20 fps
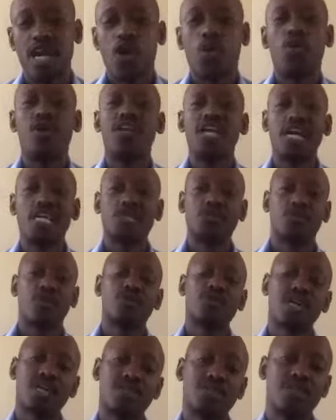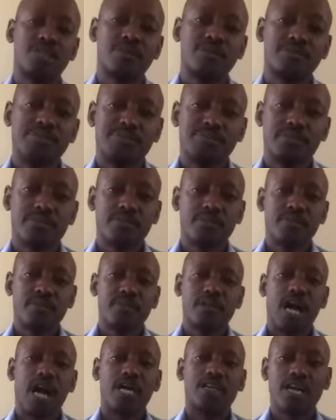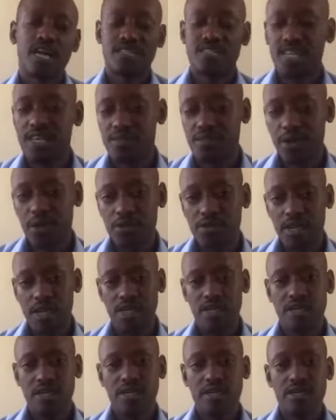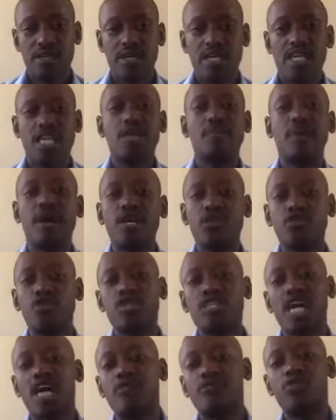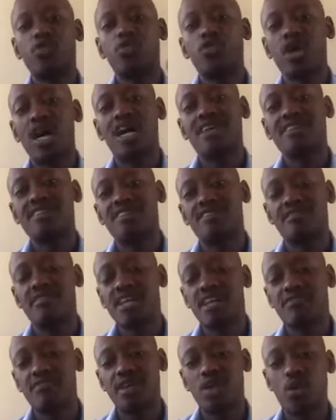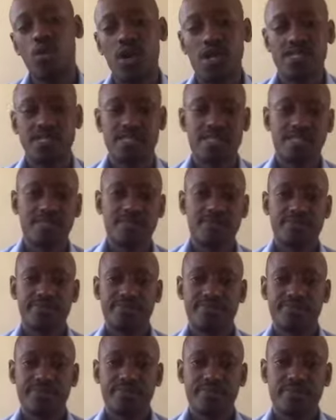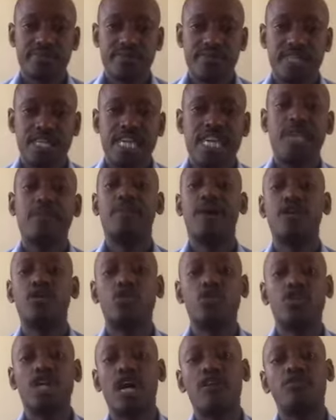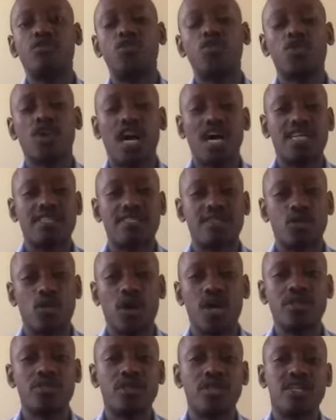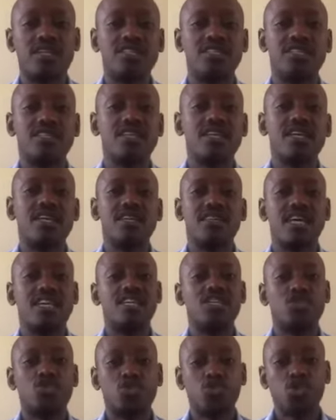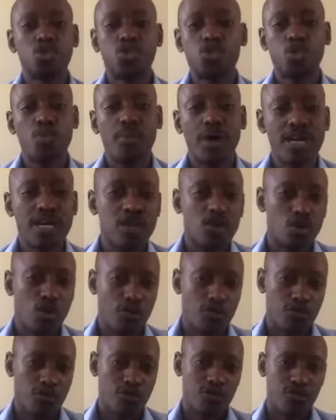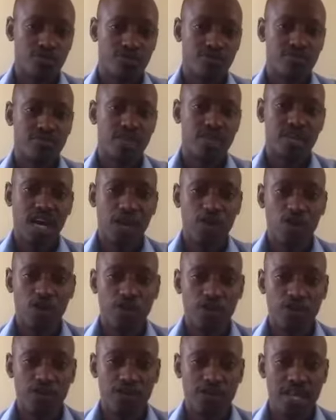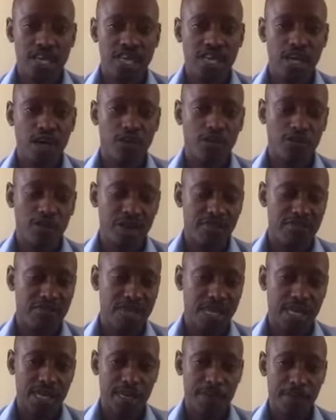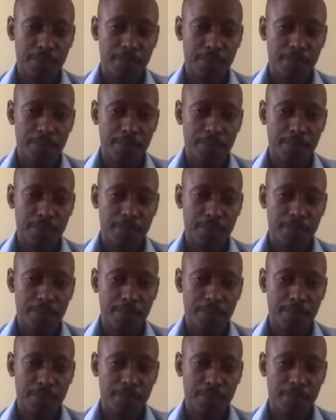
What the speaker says: when he has bought at 10,000, he might not have to look at the very, very worst. He might not have to look at the one that is too badly off, that can go for 3K or 5K.